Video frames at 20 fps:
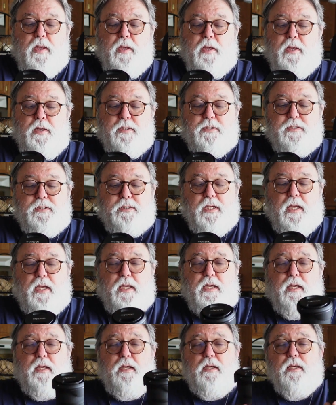It's
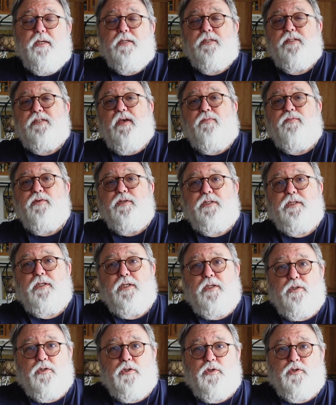a
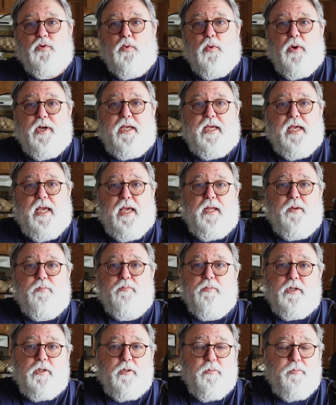17 to 28
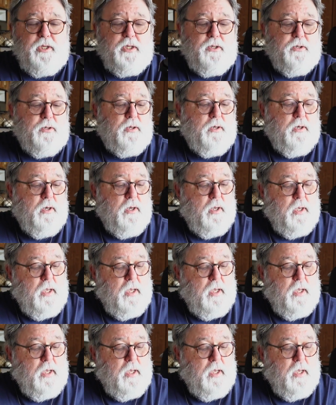millimeter,